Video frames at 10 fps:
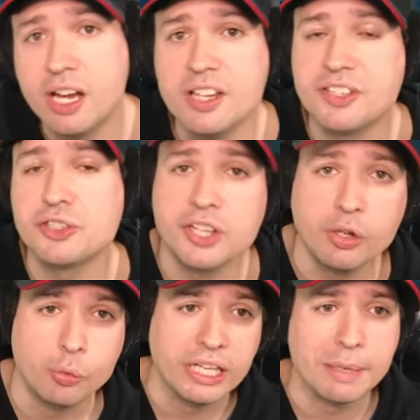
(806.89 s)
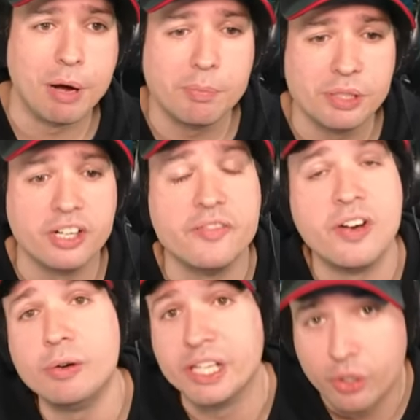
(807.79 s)
guns are still really popular and
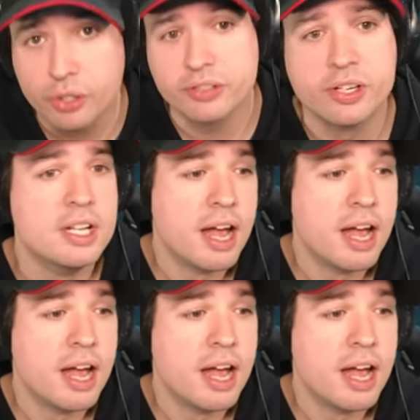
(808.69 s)
very good,